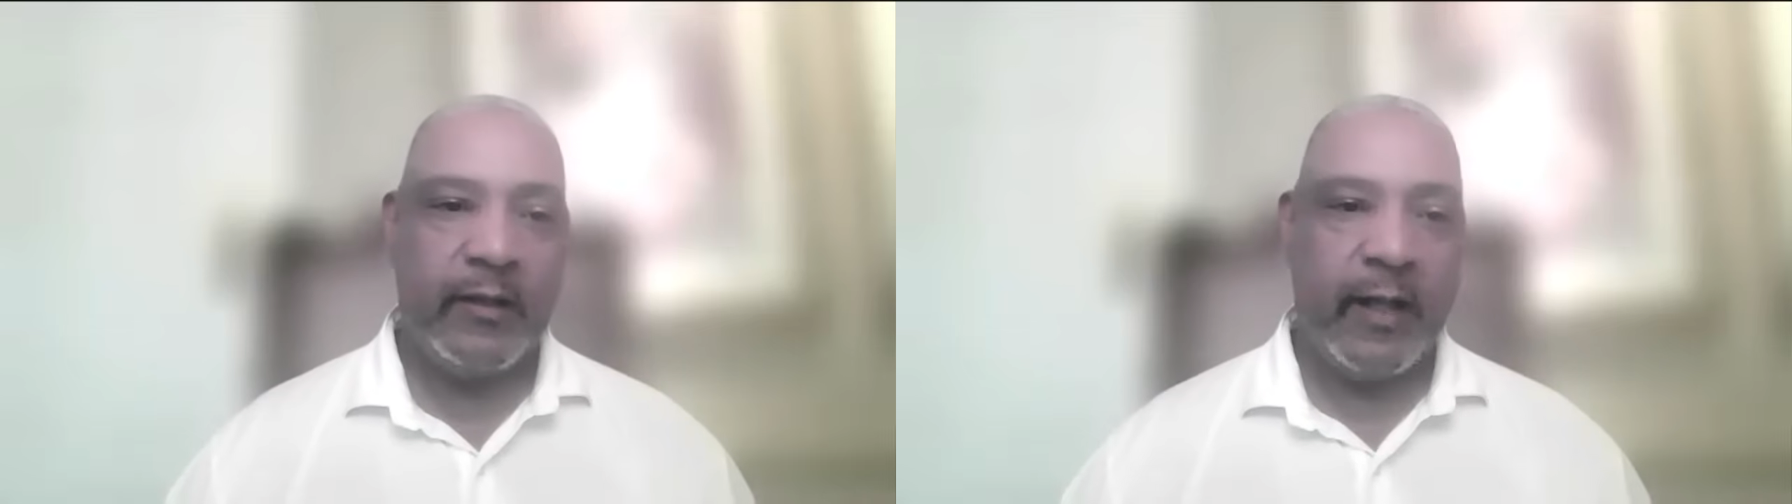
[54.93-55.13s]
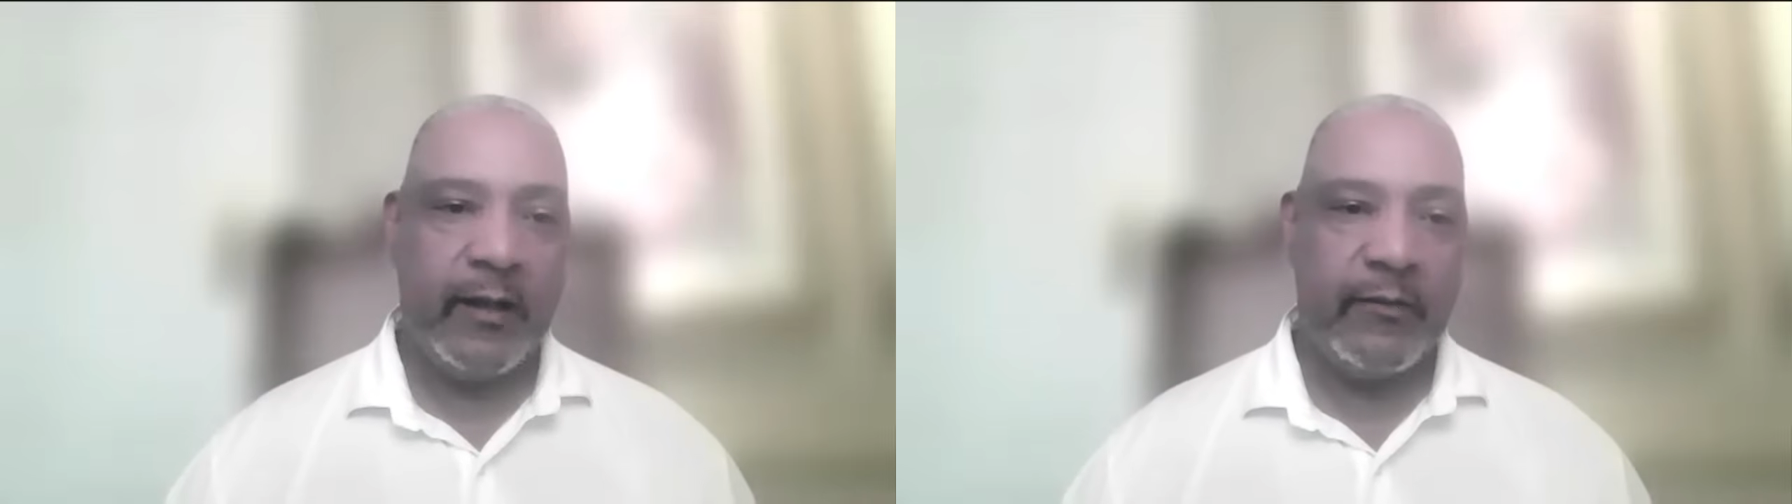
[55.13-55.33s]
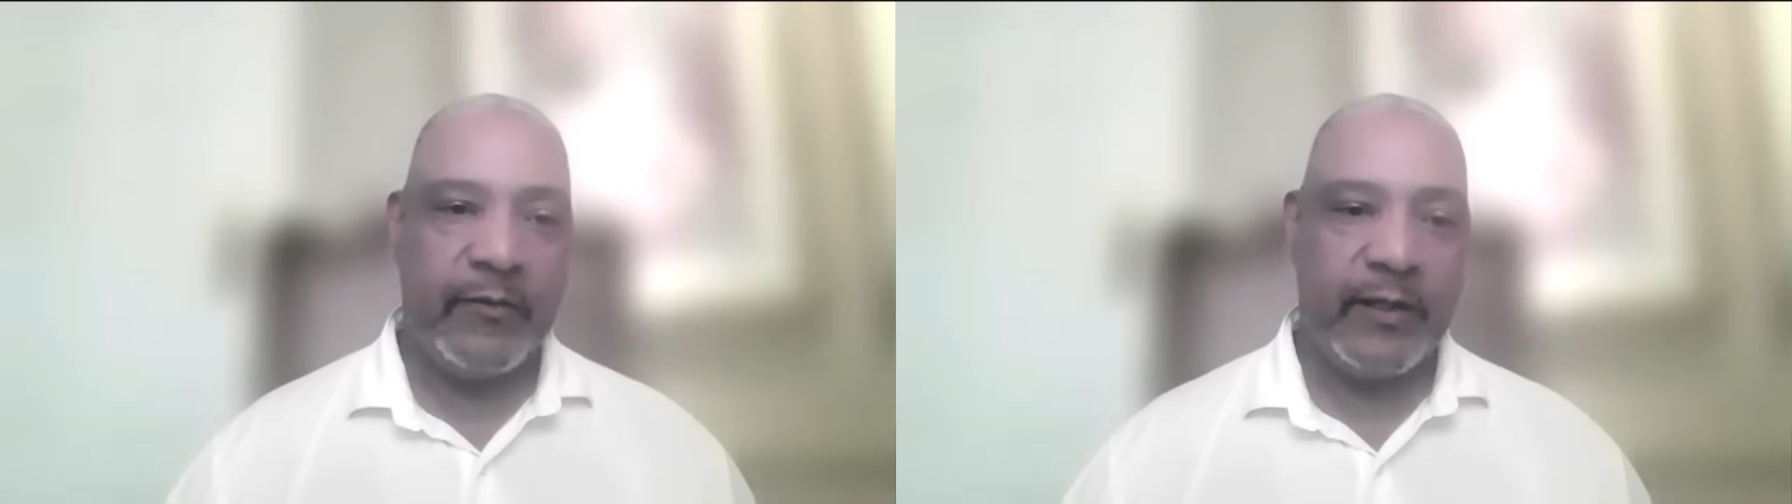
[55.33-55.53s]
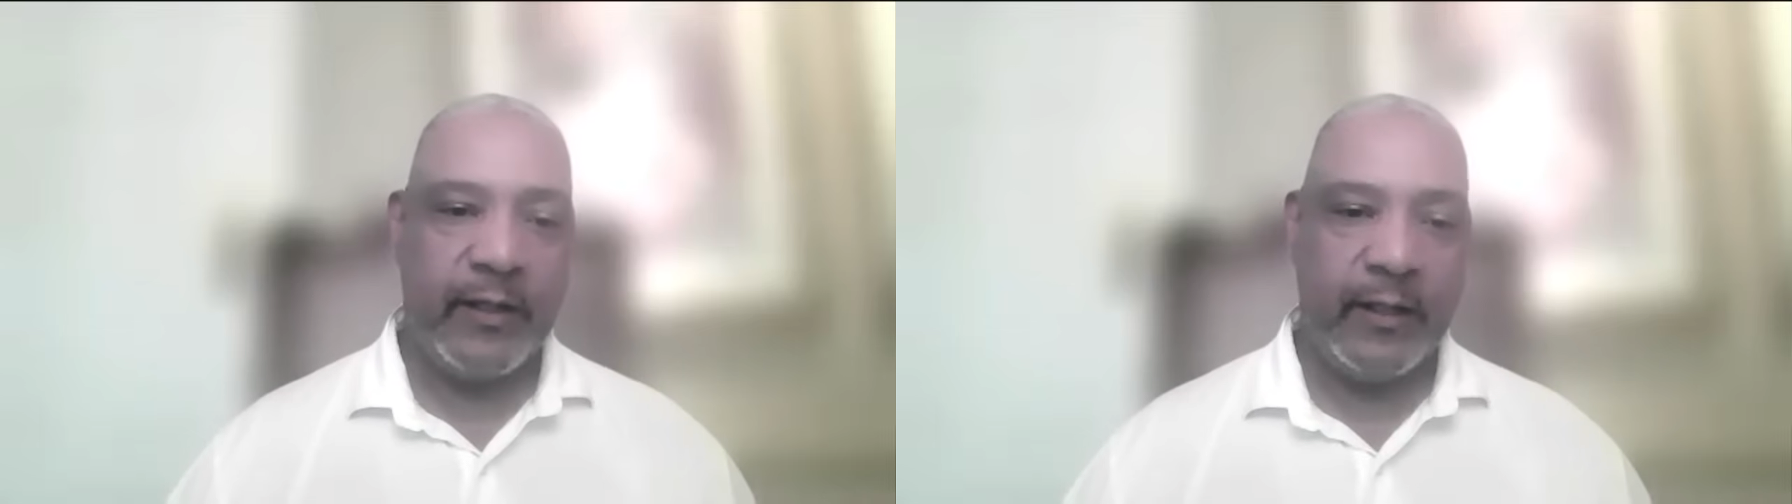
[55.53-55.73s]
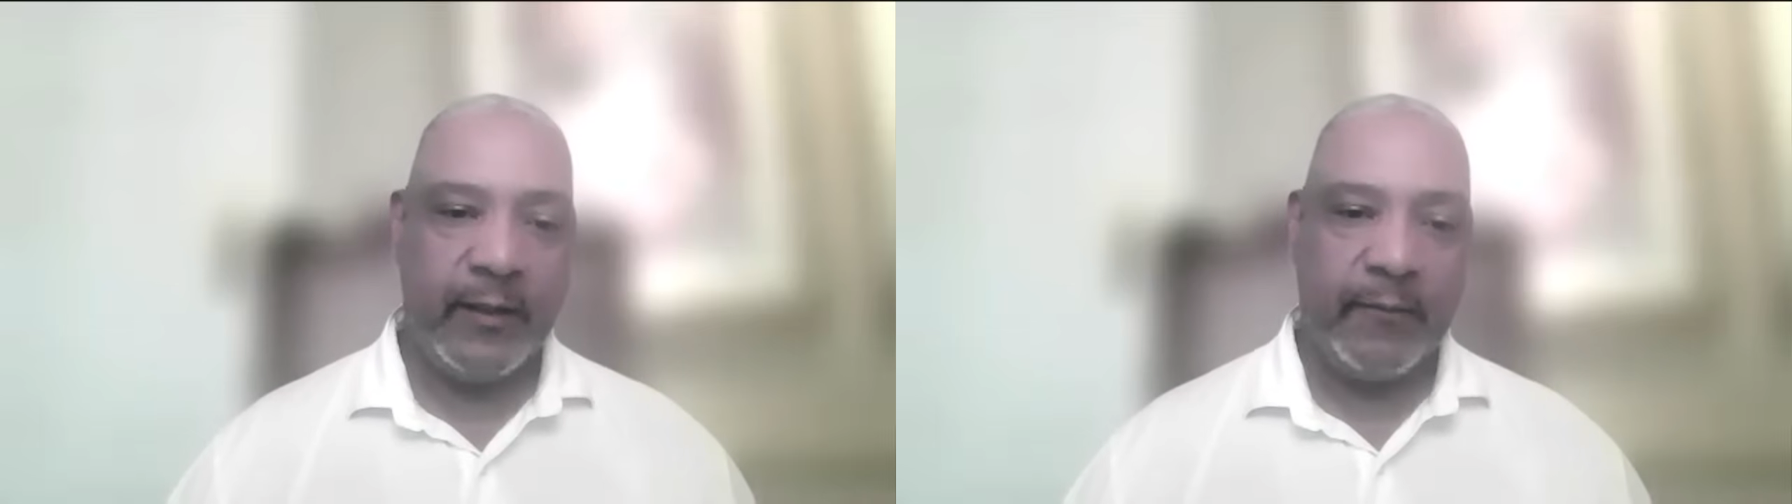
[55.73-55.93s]
that if
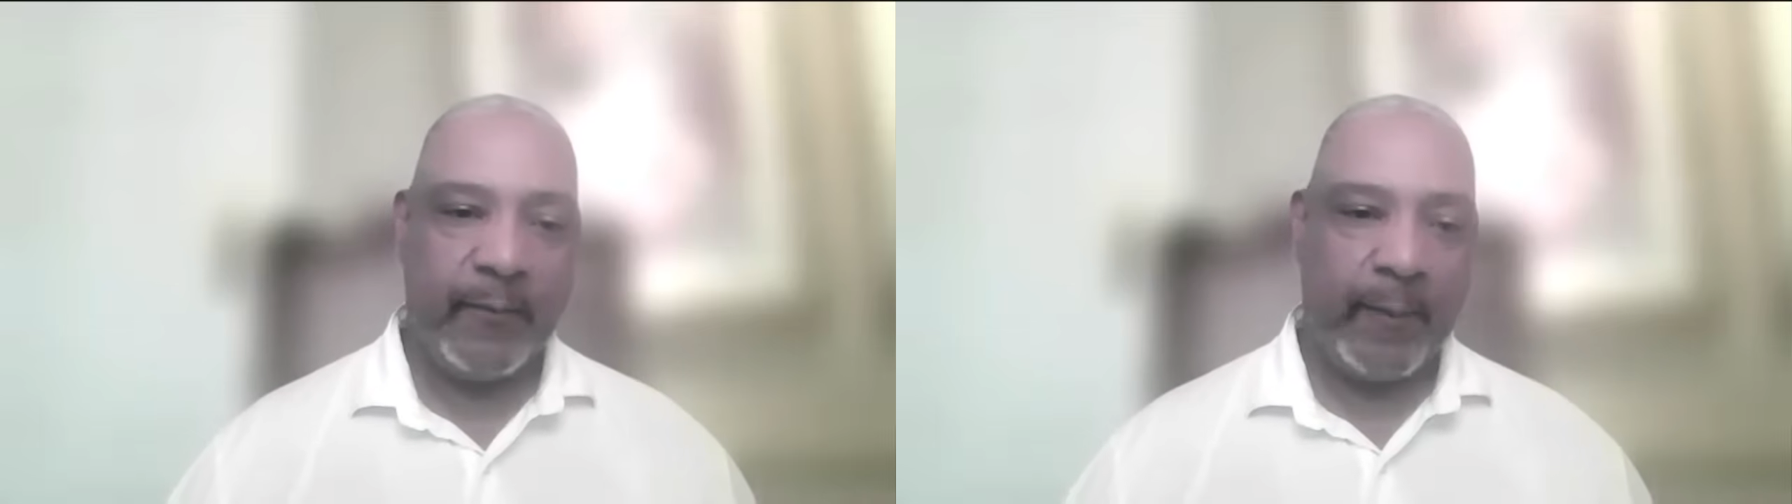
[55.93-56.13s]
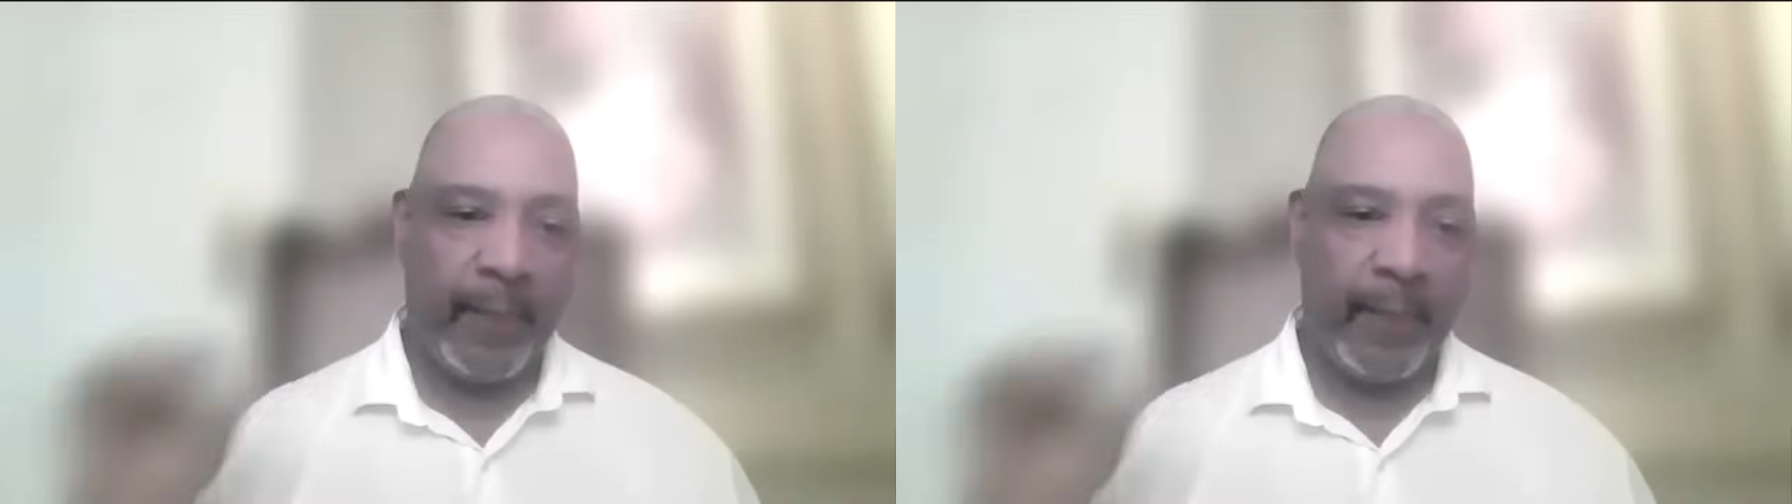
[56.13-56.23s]
the